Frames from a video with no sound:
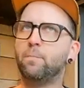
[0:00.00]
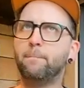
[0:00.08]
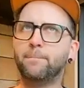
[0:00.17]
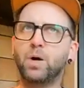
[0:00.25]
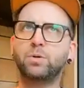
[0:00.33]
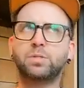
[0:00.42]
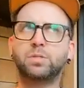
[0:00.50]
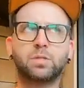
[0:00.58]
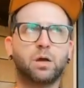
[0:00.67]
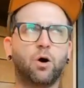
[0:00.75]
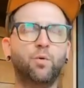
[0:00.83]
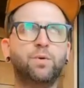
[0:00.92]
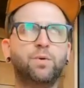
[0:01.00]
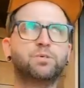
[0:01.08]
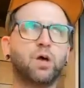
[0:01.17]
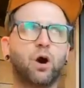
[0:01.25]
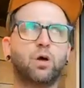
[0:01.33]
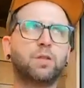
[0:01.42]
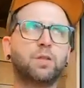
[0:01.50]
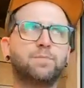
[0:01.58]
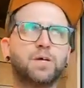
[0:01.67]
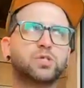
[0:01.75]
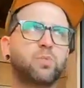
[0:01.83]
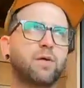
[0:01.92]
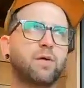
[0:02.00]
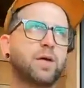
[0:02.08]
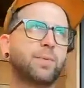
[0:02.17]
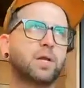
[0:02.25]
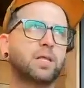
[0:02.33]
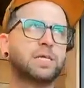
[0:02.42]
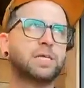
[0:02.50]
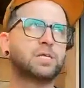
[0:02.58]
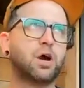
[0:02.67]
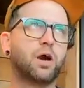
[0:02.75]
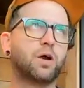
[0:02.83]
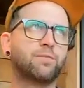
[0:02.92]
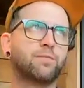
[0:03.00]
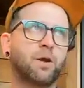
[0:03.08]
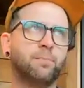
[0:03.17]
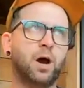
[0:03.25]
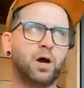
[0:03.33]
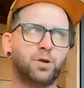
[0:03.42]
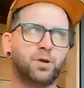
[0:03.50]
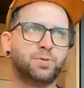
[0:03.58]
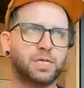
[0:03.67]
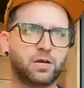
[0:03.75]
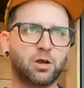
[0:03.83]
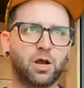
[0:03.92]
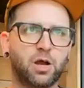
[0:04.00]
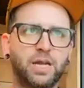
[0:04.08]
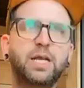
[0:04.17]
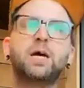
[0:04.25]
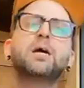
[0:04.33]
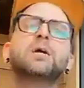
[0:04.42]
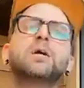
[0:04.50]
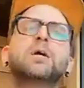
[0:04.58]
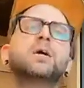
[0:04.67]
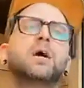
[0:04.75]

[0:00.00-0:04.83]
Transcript: most, almost all of their Suave bottlings are from 100% Garganiga,